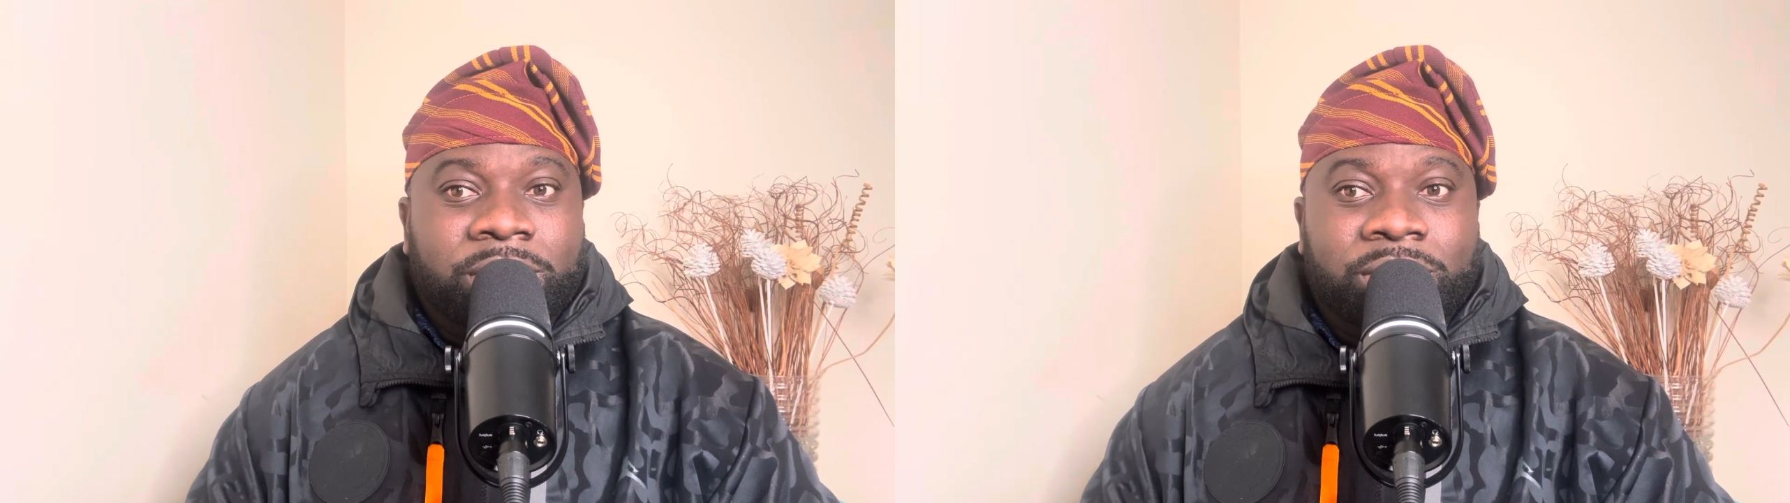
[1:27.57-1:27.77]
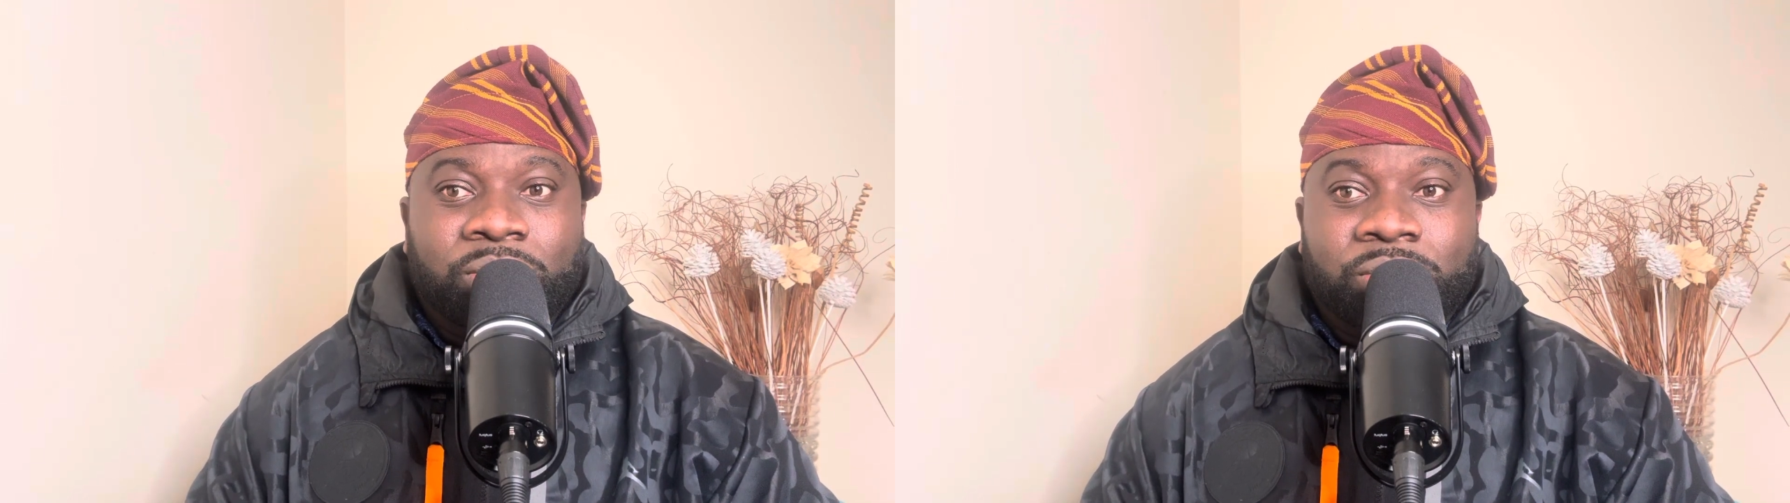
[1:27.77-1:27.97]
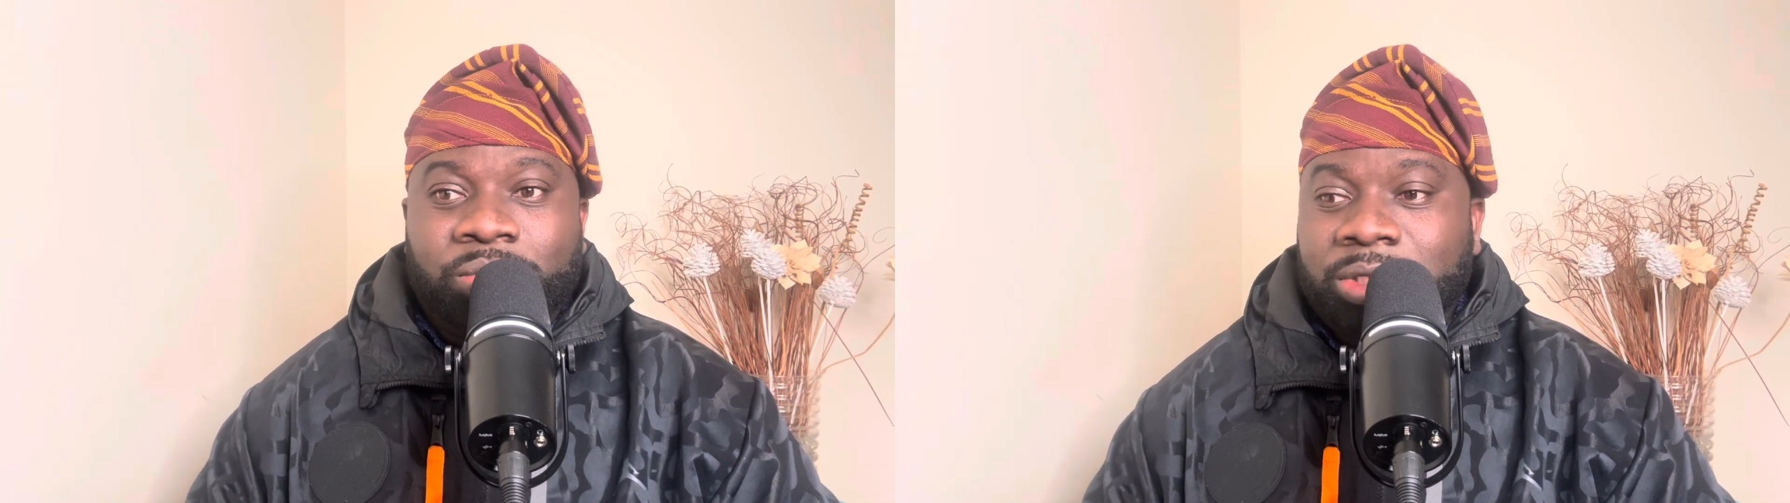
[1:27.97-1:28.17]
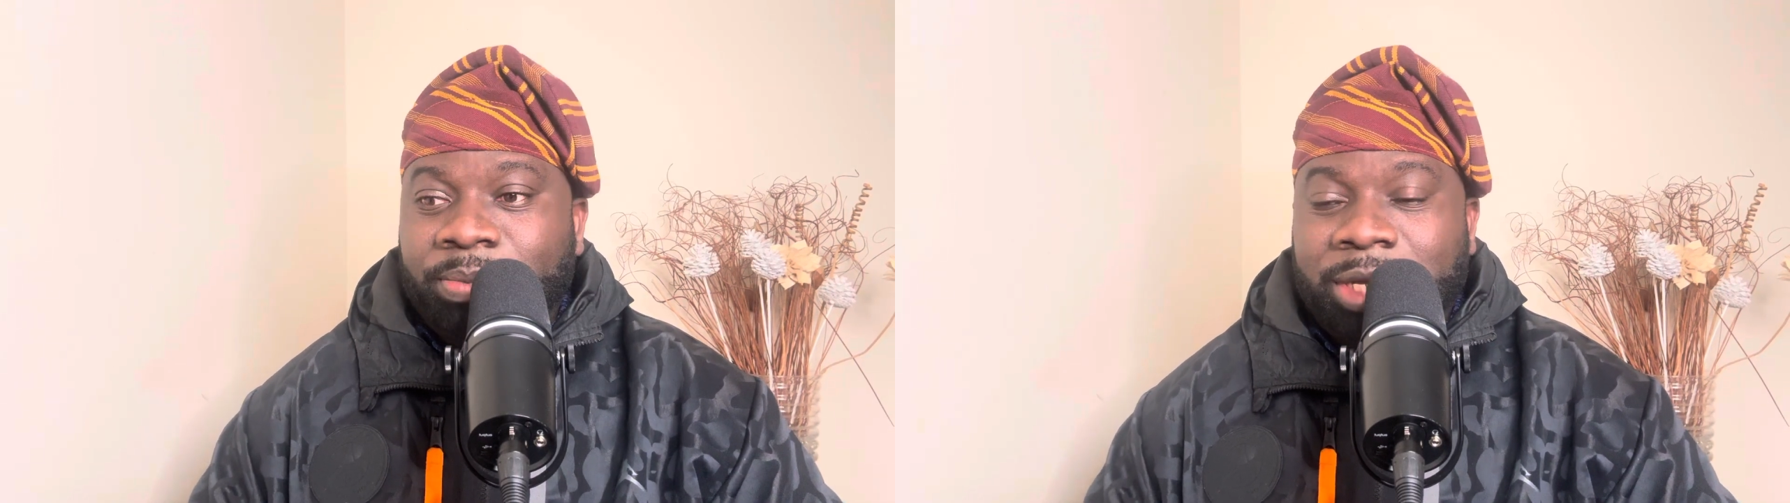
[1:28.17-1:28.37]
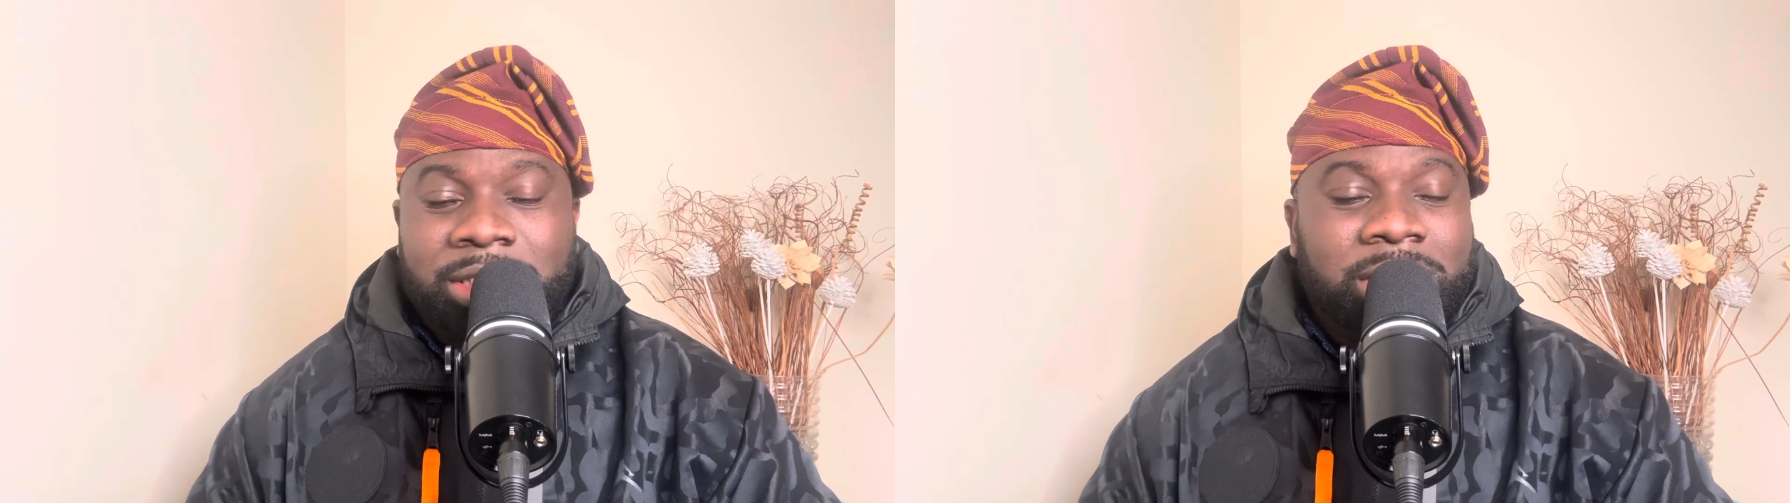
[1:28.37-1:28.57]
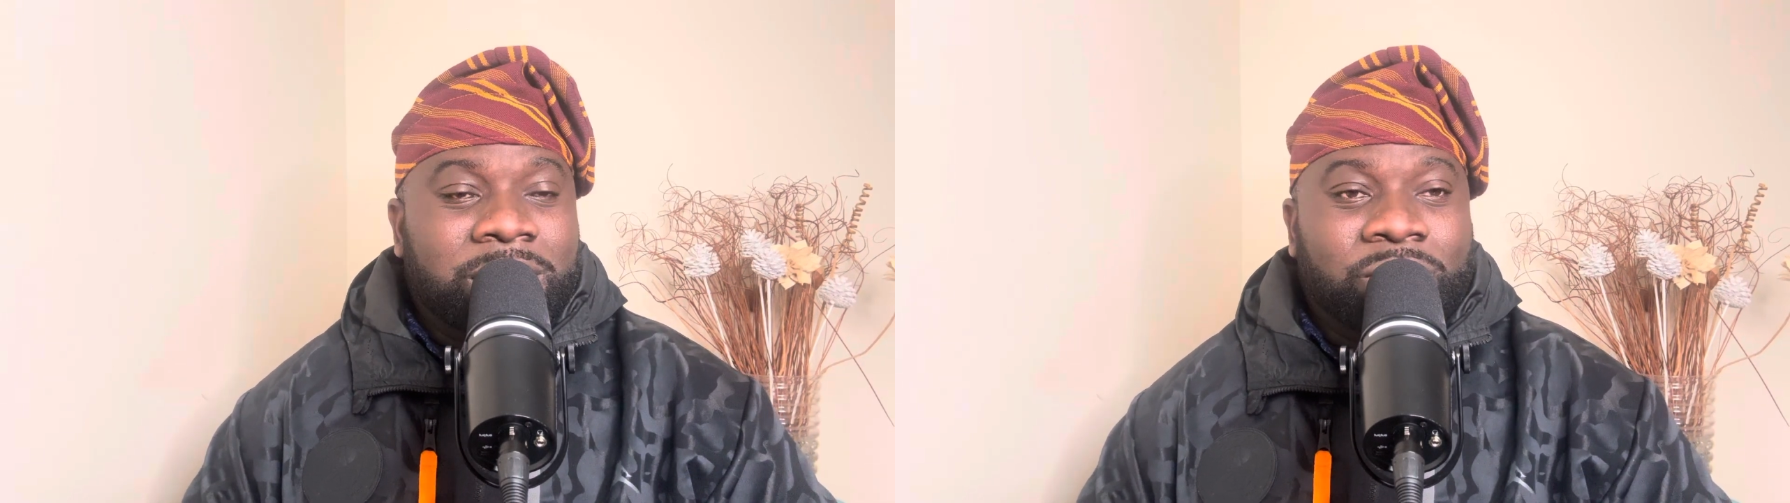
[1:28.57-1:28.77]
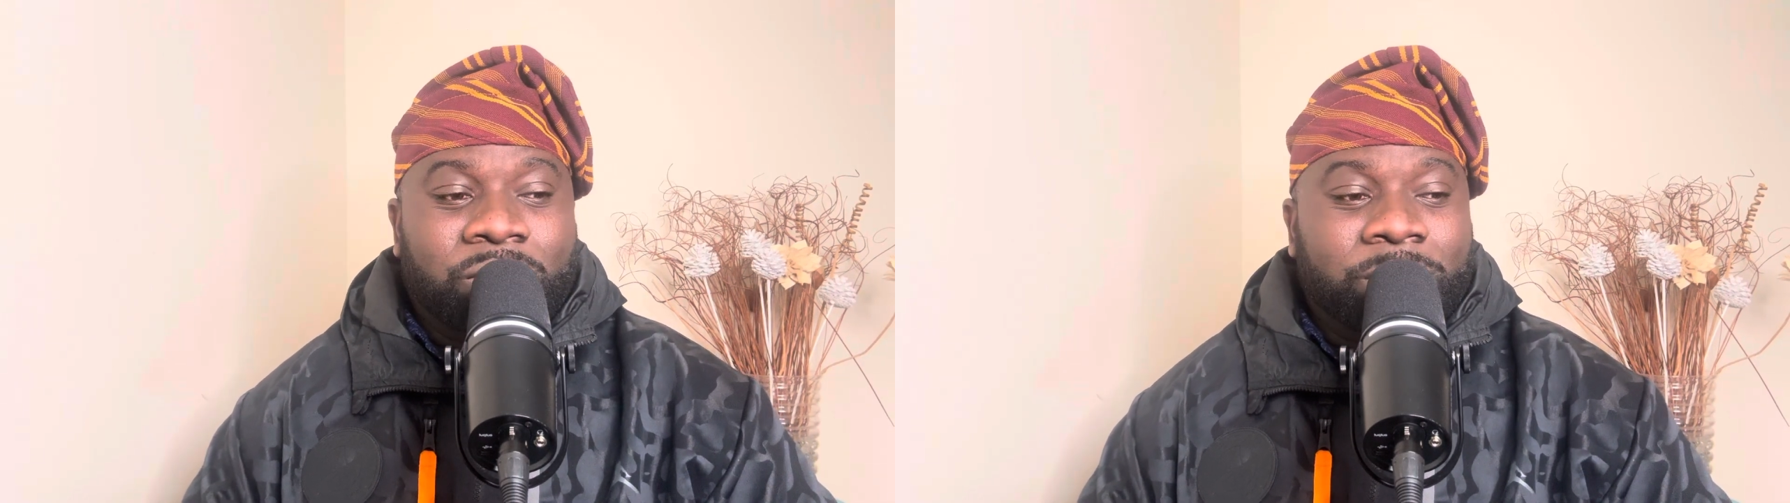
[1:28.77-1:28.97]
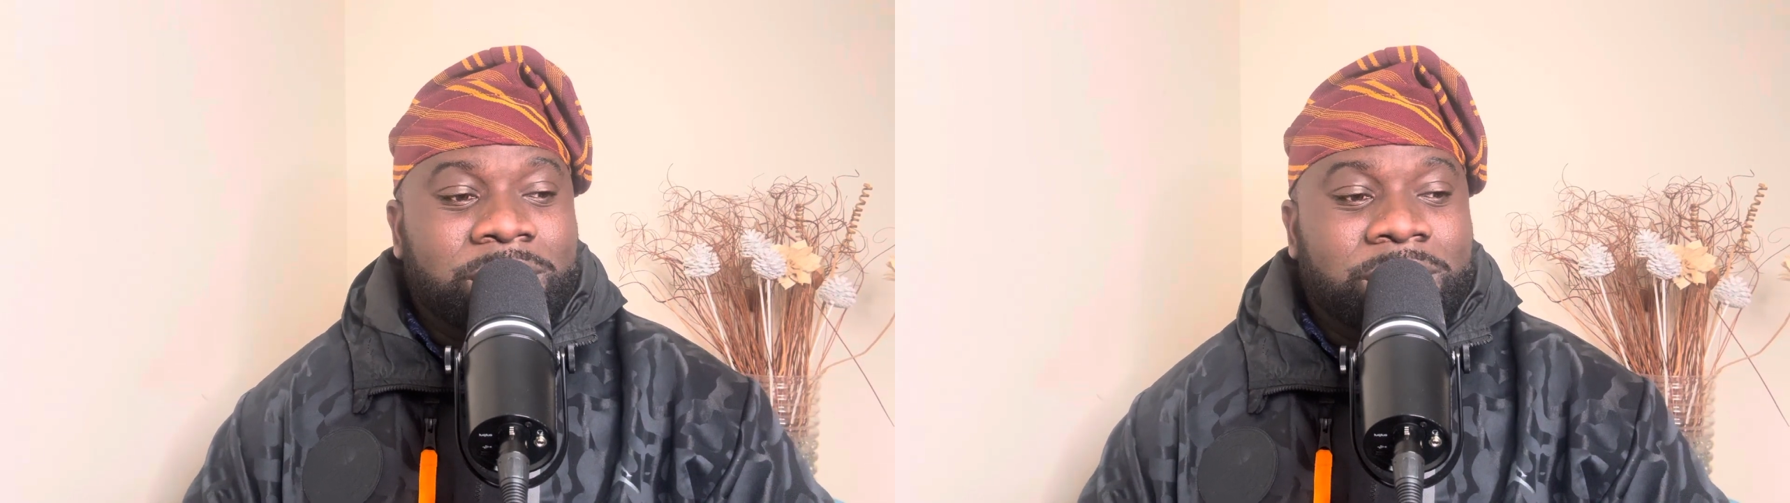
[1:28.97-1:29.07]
the goals was the Martinelli goal where